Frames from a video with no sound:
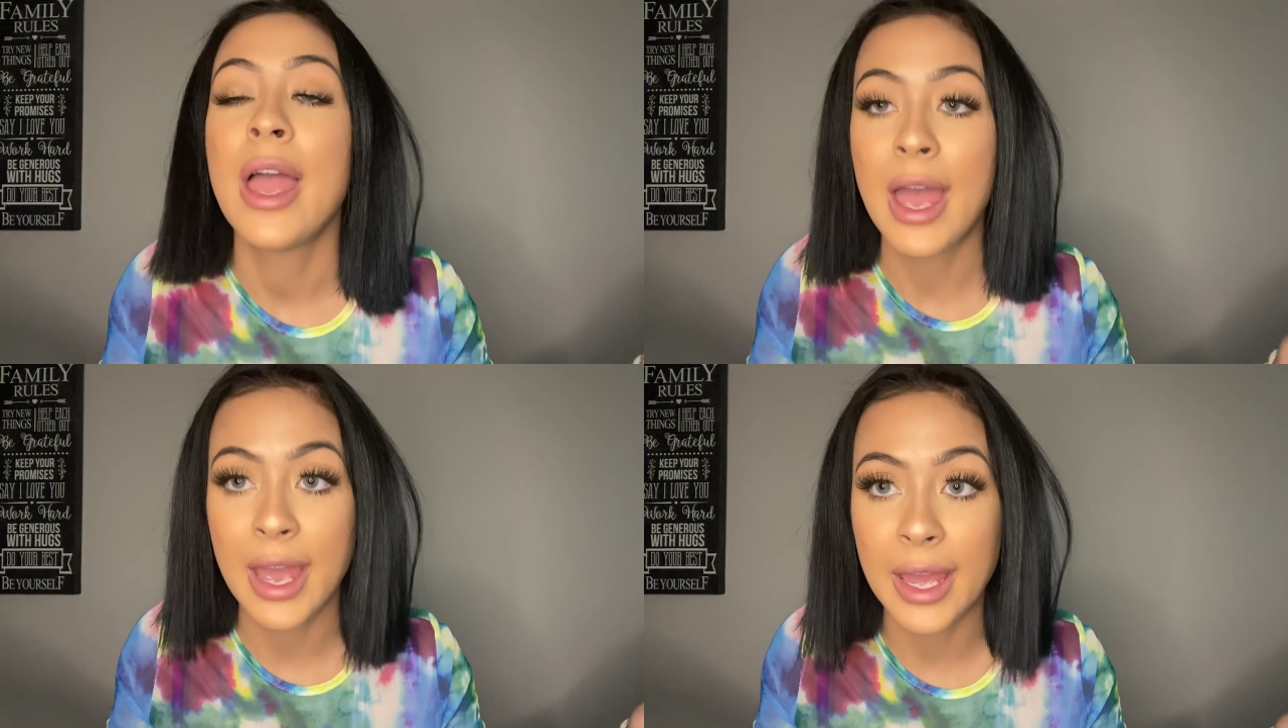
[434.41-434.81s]

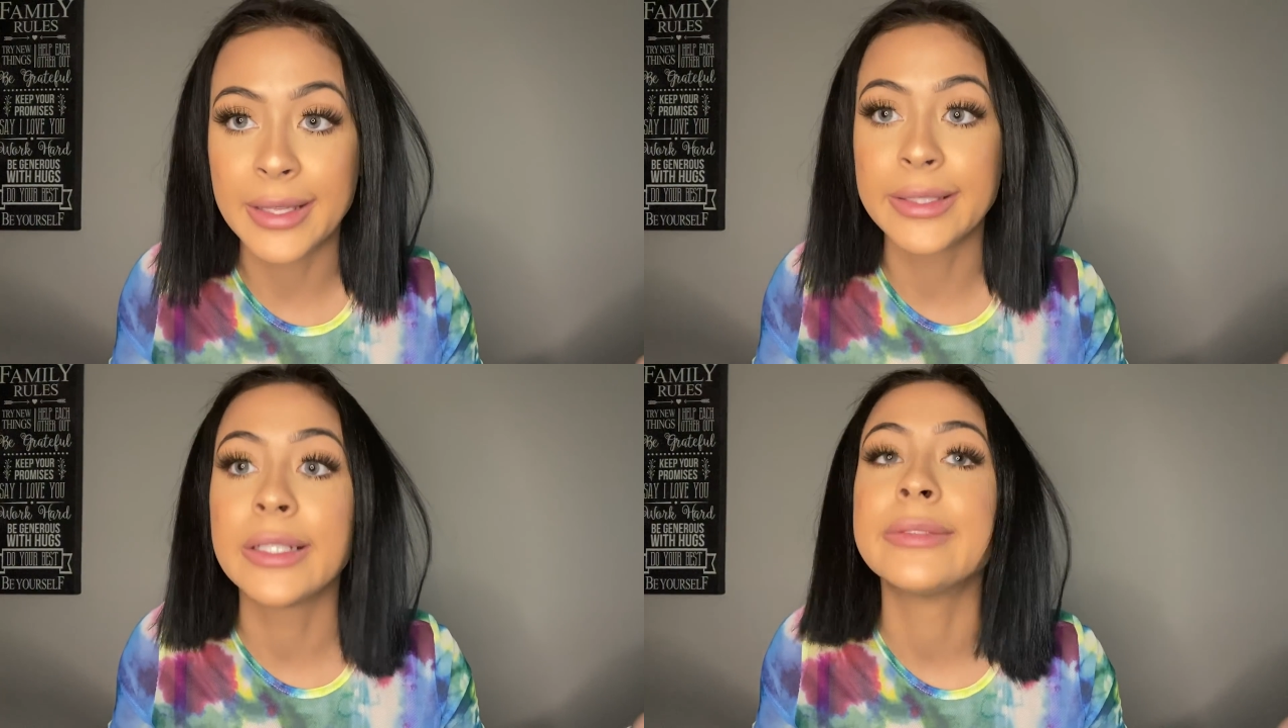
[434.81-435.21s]

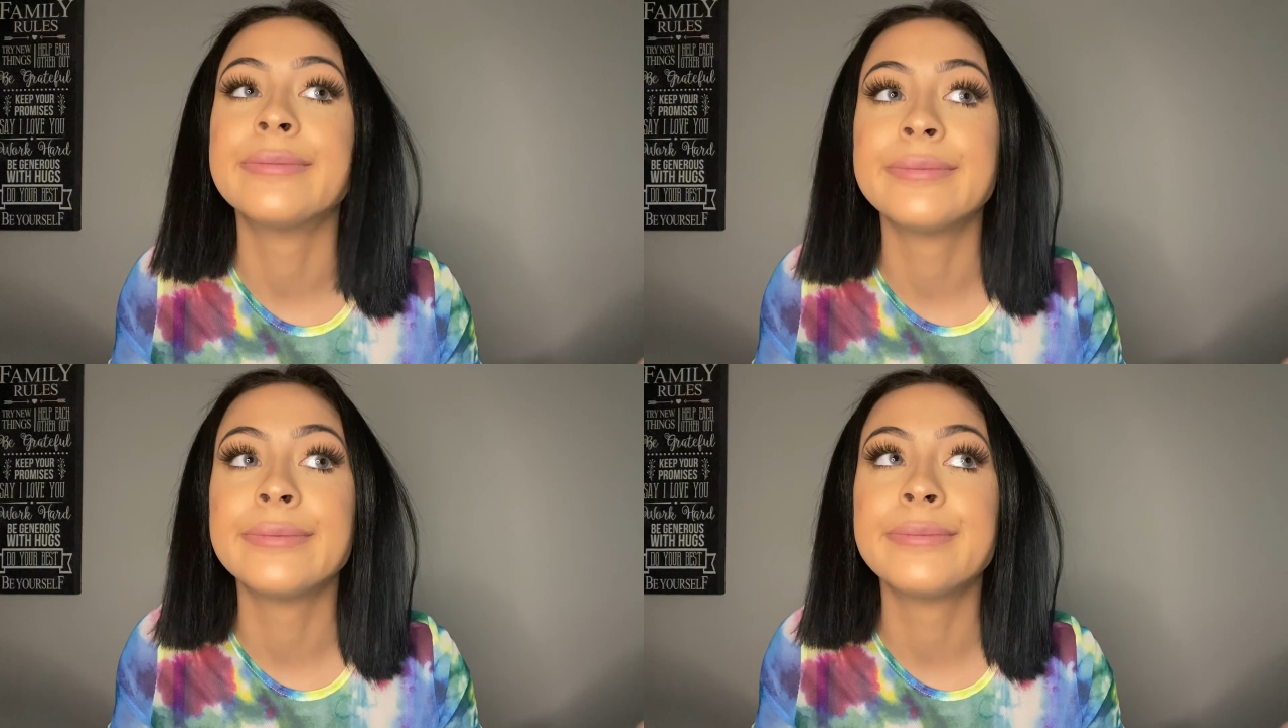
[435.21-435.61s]
and
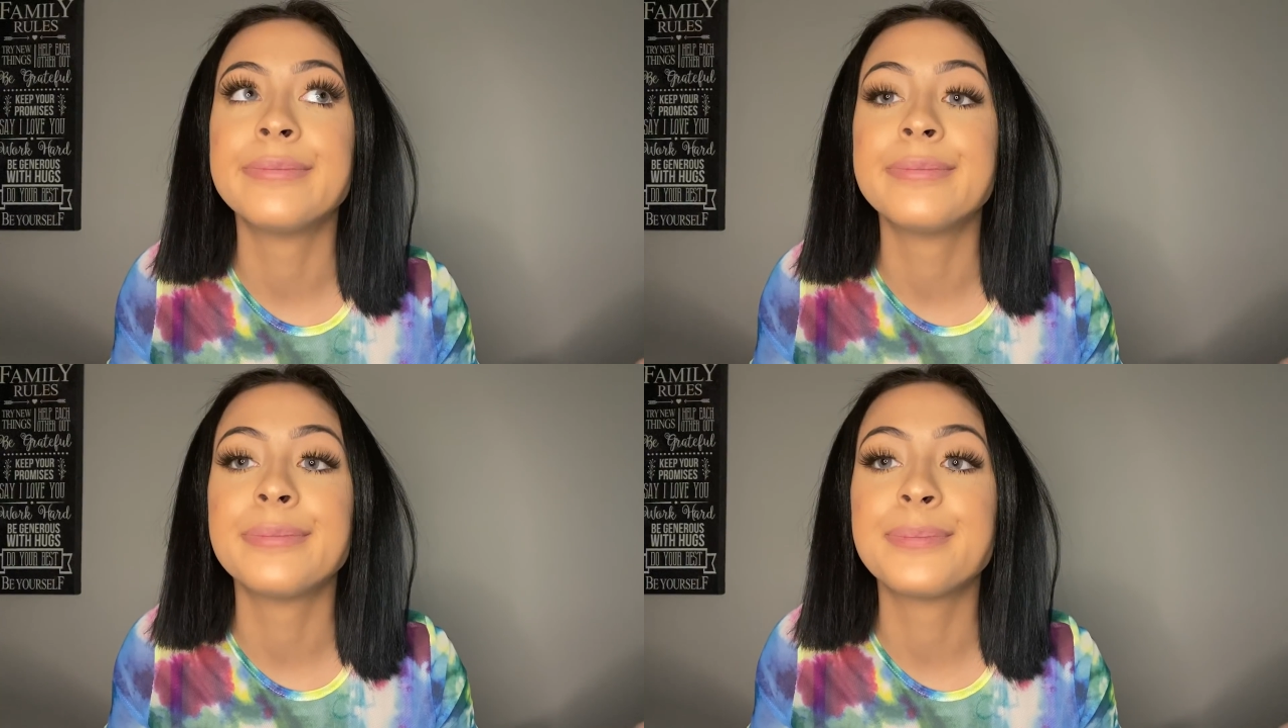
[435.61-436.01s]

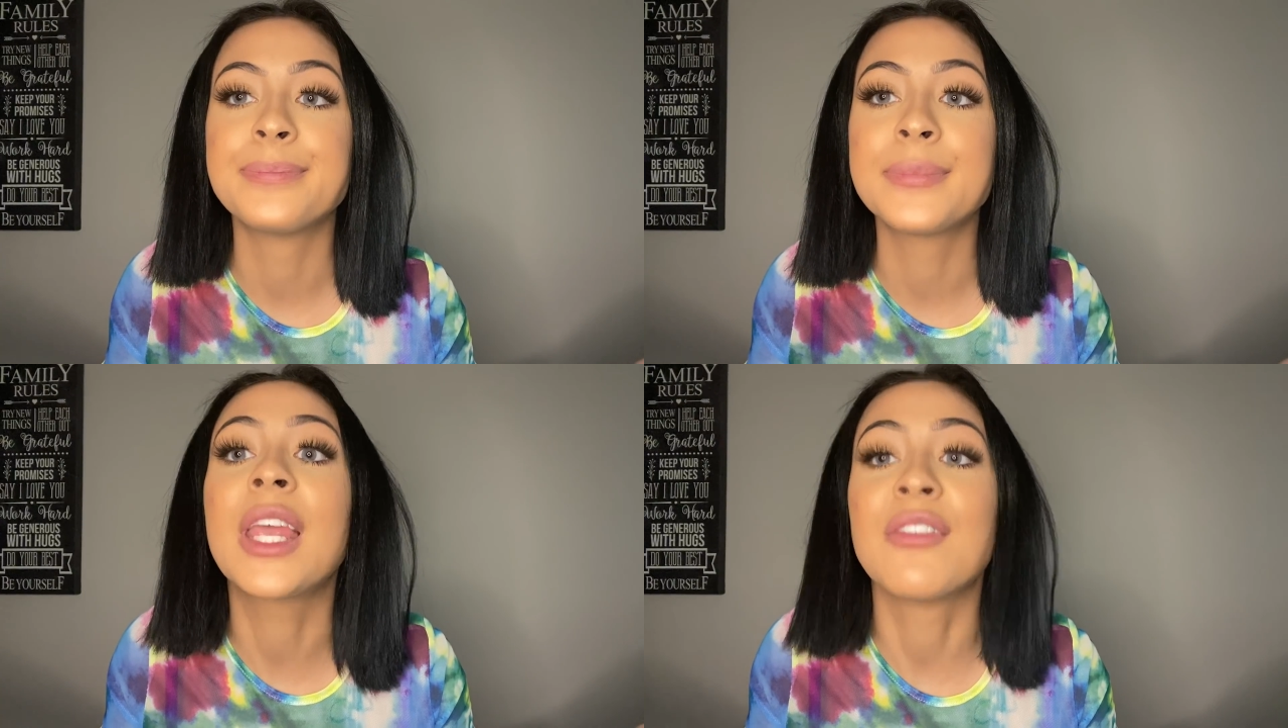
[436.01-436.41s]

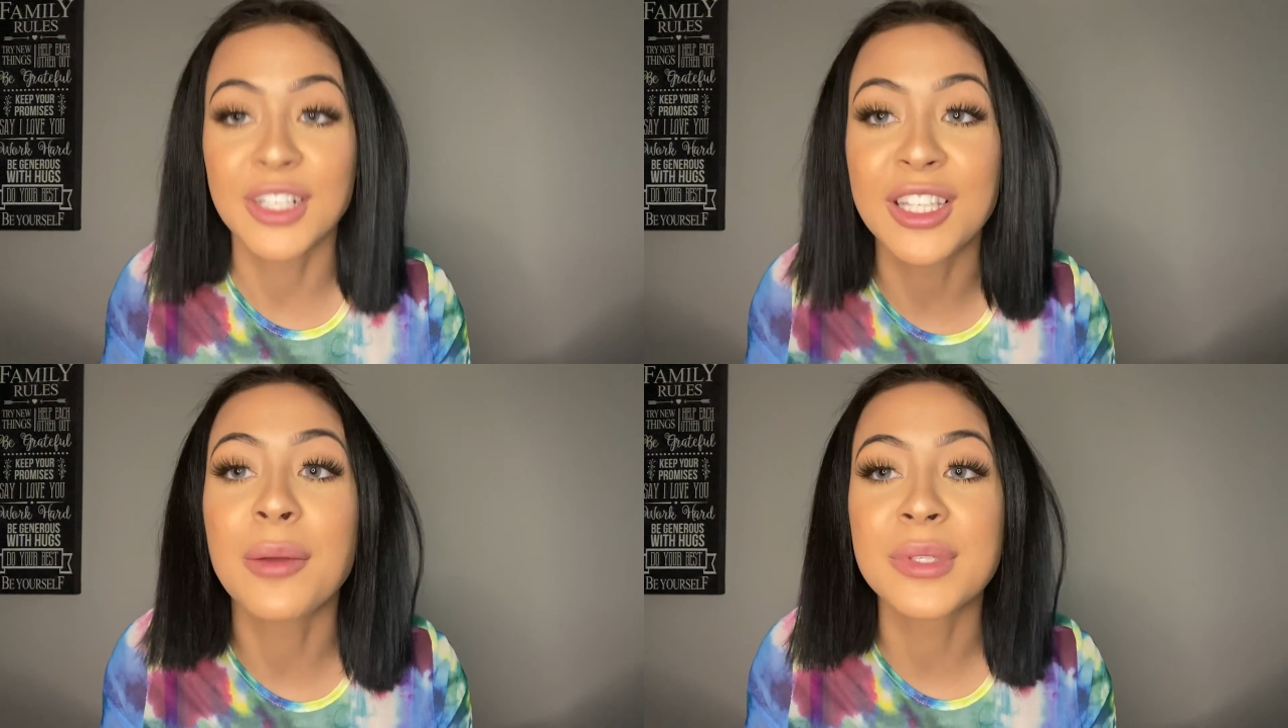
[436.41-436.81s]
give it a
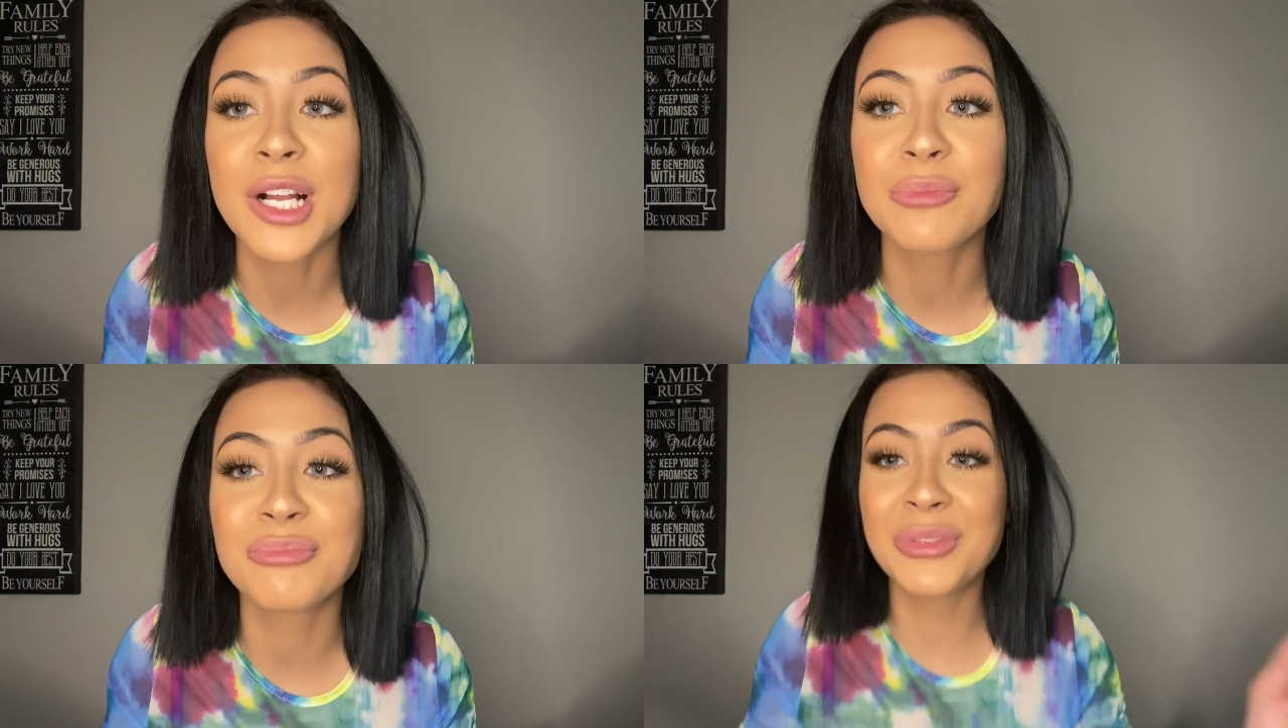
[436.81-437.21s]
thumbs up.